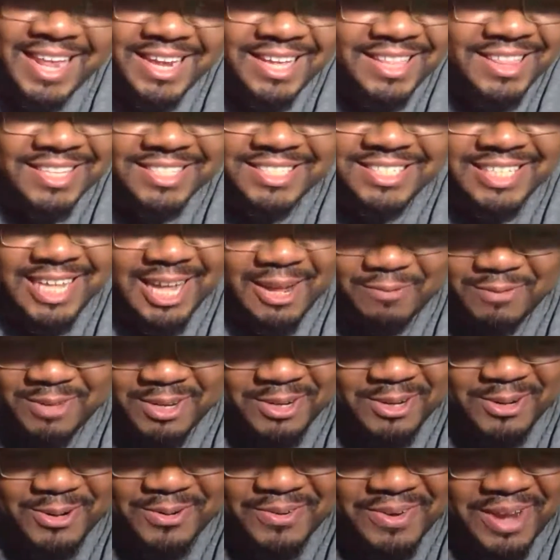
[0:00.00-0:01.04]
other stuff
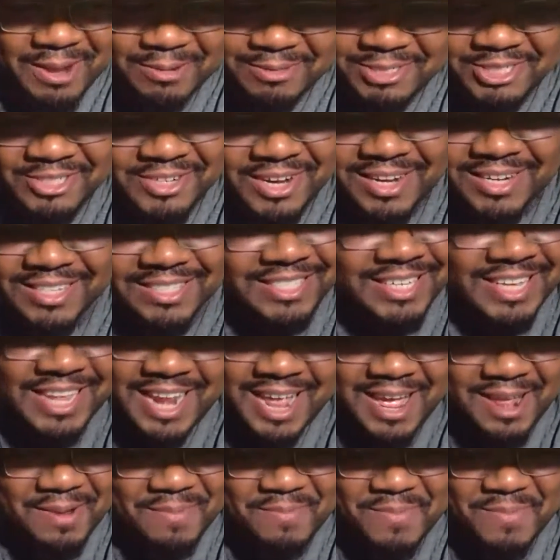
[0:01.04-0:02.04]
to do. They was trying to send out a